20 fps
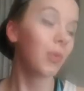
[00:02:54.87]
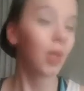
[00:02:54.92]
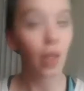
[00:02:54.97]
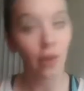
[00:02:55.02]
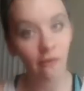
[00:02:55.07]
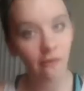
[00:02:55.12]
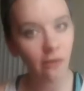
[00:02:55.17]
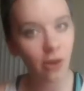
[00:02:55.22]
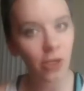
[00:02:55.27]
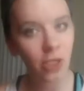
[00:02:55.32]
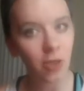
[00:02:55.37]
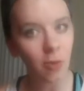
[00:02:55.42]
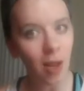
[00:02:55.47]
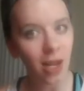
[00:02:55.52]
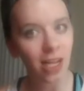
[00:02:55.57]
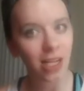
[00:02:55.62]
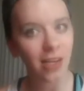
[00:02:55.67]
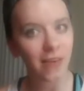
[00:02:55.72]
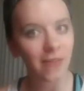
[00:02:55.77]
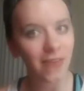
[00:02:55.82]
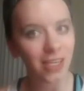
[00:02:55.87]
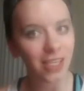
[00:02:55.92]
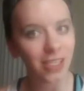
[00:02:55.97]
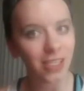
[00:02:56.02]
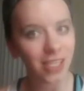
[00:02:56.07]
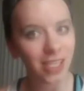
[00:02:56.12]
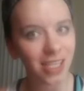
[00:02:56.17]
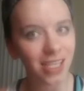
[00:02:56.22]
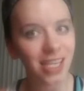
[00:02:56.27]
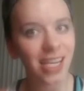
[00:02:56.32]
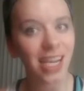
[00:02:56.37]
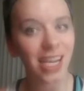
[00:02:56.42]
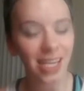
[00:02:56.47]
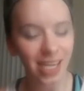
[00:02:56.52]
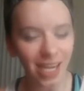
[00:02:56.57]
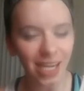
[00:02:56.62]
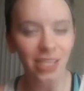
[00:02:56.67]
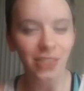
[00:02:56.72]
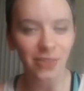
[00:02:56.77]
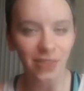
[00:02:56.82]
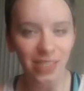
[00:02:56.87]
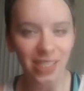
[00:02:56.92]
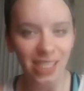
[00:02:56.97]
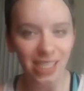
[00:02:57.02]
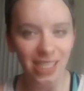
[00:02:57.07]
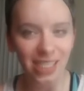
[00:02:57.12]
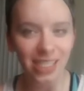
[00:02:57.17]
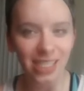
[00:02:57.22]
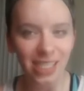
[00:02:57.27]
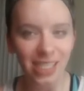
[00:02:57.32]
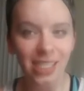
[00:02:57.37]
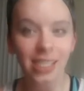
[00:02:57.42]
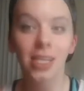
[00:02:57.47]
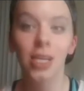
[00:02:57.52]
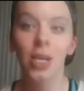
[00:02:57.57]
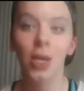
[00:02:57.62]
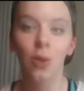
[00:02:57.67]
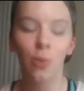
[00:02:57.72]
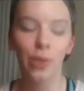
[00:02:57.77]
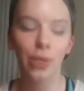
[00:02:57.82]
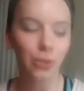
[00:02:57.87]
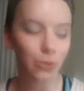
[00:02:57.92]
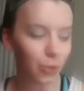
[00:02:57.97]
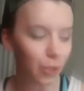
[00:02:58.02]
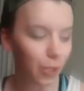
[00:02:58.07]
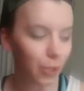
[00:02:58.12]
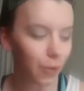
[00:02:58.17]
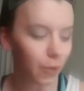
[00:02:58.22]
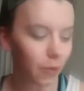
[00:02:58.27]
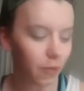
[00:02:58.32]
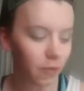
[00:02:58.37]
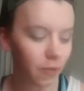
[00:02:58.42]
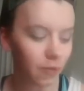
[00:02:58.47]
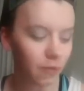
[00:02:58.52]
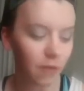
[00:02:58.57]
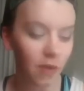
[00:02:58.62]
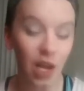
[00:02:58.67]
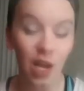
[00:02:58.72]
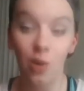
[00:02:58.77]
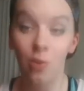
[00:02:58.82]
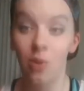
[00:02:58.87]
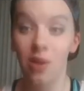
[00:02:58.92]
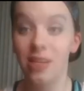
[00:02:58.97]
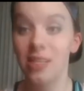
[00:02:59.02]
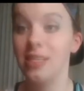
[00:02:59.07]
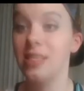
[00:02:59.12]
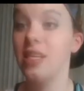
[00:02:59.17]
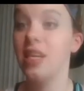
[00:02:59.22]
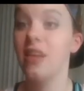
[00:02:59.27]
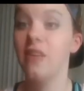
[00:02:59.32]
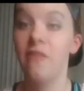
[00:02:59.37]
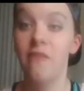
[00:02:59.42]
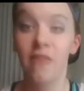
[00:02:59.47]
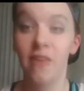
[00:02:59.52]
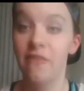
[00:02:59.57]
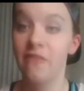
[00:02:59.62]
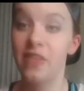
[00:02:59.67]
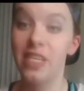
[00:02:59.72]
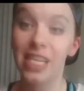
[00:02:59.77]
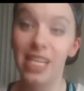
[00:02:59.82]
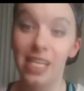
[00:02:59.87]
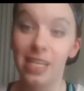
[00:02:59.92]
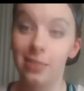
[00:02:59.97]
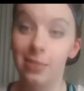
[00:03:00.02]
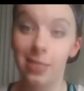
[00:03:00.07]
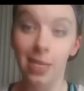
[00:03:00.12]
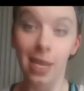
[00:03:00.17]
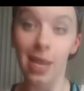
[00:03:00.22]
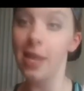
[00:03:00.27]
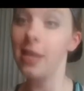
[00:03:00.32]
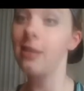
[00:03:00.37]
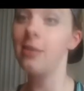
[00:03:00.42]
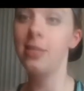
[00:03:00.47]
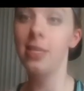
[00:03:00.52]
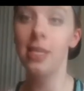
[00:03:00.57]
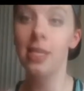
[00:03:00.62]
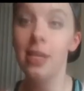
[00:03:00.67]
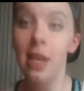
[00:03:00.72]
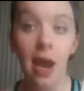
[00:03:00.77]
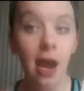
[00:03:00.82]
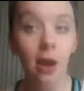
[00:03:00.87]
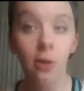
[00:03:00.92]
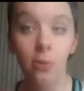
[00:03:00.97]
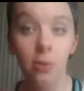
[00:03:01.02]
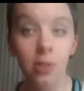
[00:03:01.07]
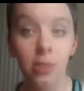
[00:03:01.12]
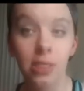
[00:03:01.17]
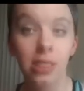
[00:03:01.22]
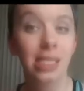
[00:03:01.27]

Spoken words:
first Twilight Convention in Nashville, Tennessee. We drove, I want to say 15 to 18 hours to